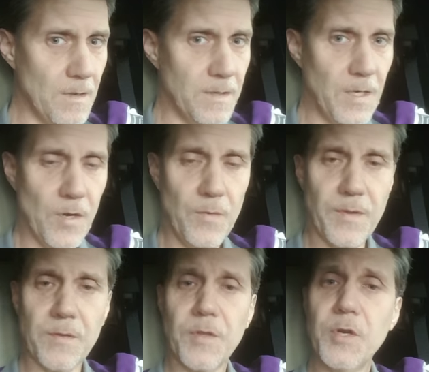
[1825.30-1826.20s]
you know
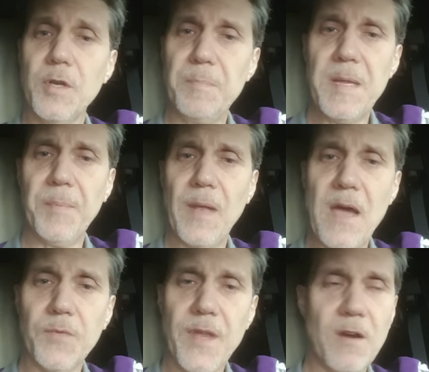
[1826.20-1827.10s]
the the good people
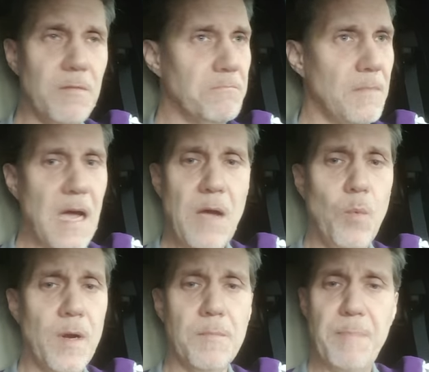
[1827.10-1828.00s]
out there i
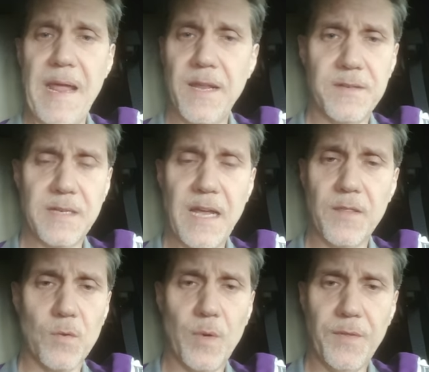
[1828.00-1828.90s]
want to band
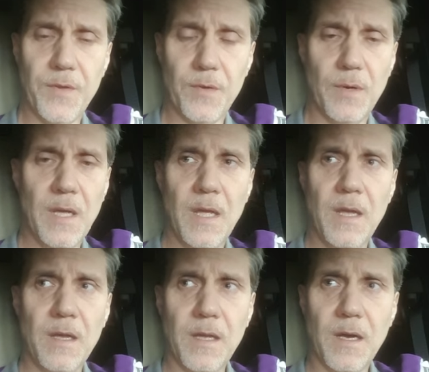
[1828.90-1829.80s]
together with you
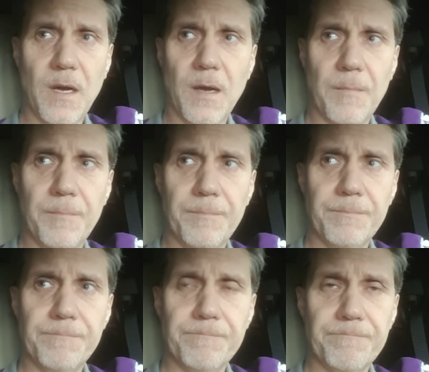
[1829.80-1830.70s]
um
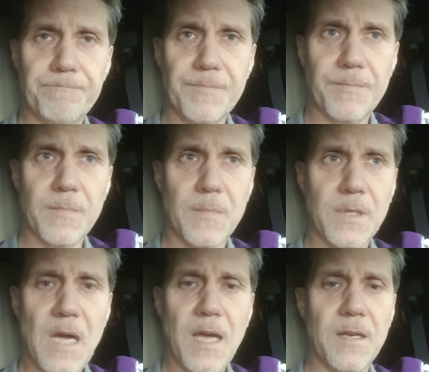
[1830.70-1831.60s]

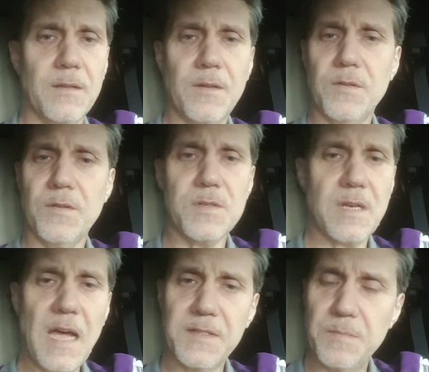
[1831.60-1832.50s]
god there, there's
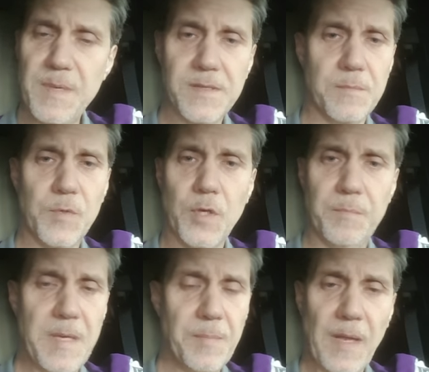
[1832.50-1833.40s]
got to be some
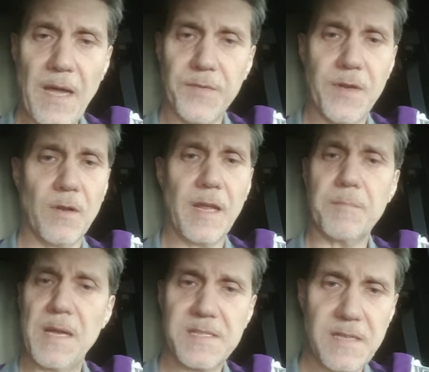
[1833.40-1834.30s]
good people out there like
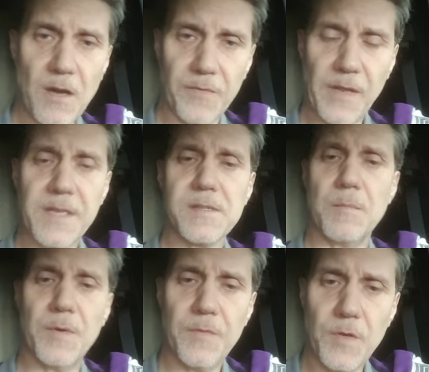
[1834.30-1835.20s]
myself like
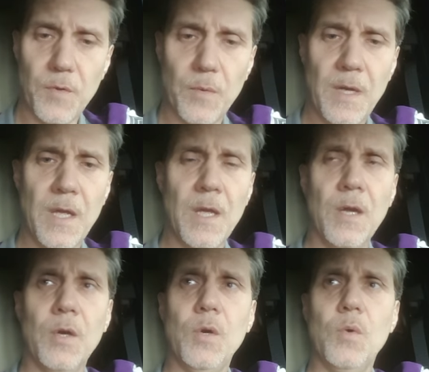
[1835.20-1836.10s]
some of you
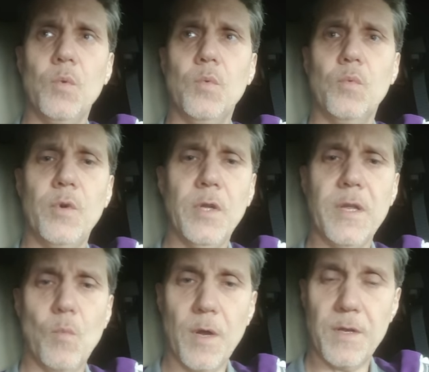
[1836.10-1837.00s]
who
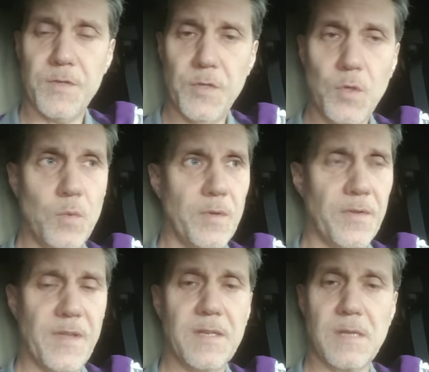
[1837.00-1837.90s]
really want to do the
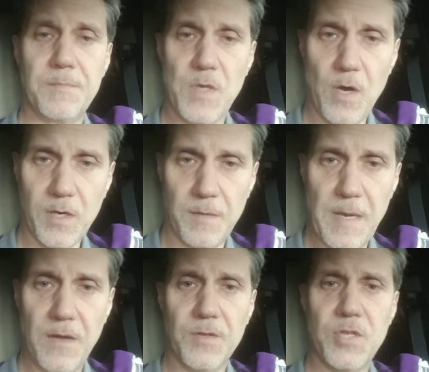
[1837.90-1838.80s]
things i'm talking
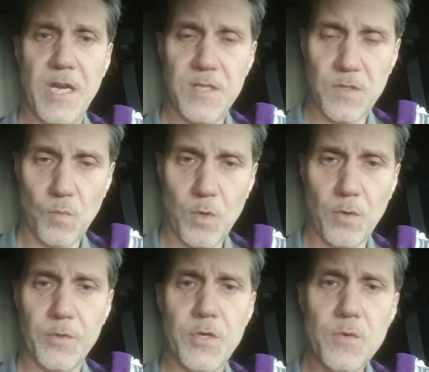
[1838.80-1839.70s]
about and change the
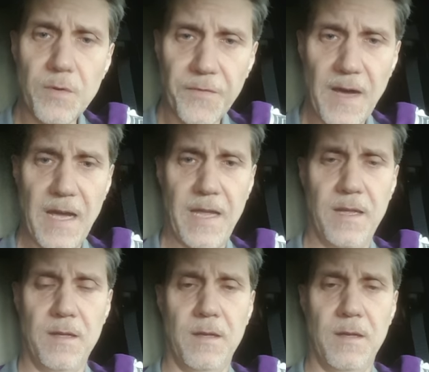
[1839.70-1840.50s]
world unify